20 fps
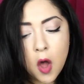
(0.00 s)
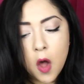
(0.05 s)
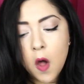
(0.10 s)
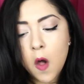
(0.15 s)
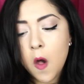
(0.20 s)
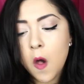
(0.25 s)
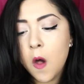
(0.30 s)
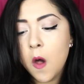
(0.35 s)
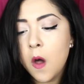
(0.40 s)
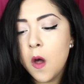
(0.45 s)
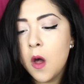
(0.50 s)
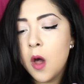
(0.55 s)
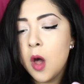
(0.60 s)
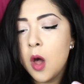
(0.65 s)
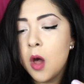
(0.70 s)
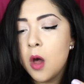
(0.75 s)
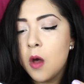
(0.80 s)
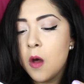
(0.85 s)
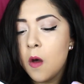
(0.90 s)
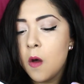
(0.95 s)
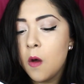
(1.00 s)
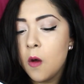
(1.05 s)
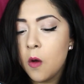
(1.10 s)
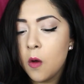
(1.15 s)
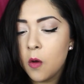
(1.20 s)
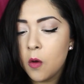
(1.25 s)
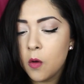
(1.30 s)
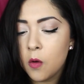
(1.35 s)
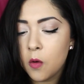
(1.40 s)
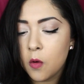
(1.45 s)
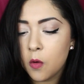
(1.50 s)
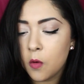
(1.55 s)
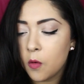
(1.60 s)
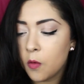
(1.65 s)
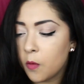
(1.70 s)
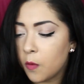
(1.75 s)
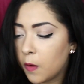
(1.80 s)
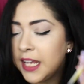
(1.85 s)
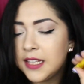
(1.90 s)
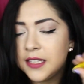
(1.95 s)

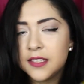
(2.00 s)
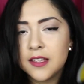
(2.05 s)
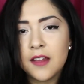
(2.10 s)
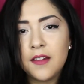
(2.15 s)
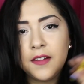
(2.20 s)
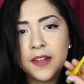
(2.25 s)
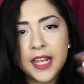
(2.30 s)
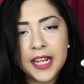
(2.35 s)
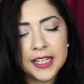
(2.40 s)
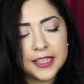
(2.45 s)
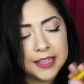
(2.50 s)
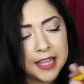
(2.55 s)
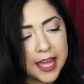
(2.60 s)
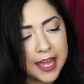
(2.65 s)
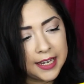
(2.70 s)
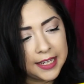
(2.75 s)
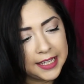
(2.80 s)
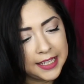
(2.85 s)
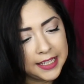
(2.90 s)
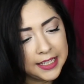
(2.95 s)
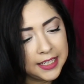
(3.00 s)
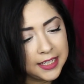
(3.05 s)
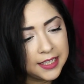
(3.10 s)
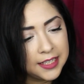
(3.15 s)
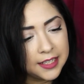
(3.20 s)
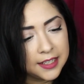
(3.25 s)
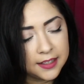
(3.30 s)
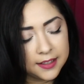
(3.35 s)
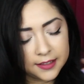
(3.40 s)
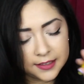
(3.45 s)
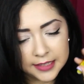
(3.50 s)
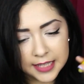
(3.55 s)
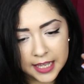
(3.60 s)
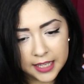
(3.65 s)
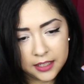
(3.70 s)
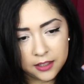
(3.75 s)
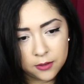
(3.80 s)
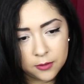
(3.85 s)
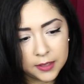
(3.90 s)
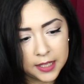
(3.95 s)
Oh! It's on like that ink that
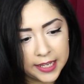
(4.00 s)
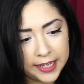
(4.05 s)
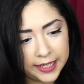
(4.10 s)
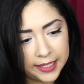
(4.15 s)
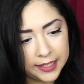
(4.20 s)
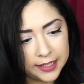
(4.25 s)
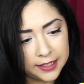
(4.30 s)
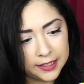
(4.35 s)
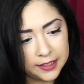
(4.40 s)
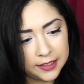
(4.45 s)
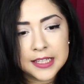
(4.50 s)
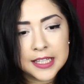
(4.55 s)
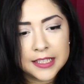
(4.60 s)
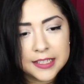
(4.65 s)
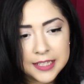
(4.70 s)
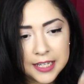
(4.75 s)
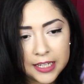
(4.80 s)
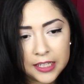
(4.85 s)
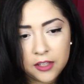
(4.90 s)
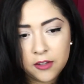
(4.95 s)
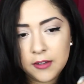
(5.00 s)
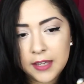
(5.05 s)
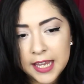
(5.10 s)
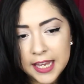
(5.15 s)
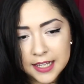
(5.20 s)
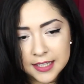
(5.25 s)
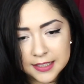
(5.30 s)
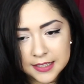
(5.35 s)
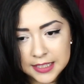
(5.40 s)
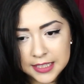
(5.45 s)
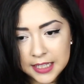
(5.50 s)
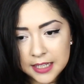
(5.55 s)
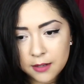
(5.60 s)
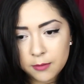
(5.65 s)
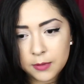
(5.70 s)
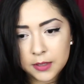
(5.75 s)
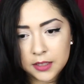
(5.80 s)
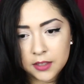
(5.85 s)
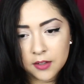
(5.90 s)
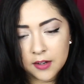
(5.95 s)
you like, that's like you can't see it
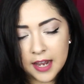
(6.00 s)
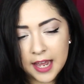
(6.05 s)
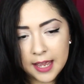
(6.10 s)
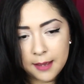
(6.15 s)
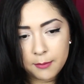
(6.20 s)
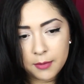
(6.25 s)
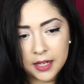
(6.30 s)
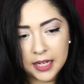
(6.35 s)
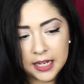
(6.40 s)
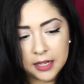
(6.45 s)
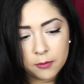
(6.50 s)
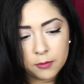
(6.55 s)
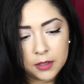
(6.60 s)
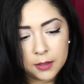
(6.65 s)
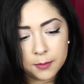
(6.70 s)
with your eye, but like when